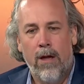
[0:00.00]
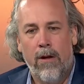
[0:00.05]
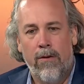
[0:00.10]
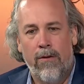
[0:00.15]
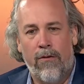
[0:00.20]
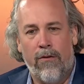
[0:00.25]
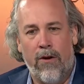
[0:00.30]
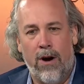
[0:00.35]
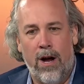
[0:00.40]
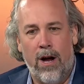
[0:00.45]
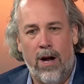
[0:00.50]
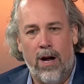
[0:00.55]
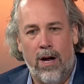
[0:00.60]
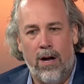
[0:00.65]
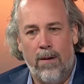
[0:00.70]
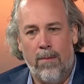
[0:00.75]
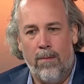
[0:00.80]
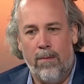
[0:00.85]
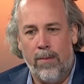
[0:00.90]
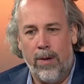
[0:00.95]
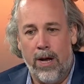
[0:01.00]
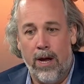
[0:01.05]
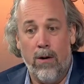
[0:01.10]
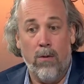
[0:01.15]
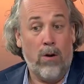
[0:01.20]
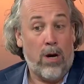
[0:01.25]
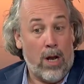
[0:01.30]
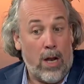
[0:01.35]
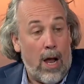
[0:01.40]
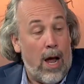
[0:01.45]
from you
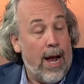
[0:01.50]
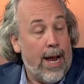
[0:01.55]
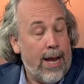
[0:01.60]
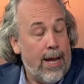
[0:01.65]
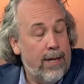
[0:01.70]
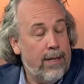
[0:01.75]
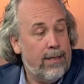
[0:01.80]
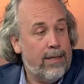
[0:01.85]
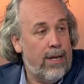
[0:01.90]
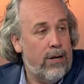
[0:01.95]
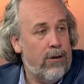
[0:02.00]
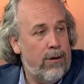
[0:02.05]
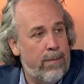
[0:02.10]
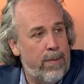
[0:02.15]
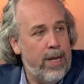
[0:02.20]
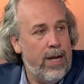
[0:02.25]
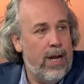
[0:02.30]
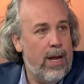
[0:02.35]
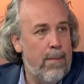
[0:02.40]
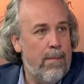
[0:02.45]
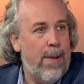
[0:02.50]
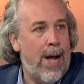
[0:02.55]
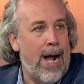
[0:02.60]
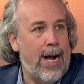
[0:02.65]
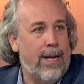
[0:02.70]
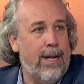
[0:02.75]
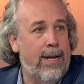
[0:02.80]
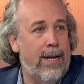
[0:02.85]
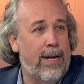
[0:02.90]
know, clients that are being impacted.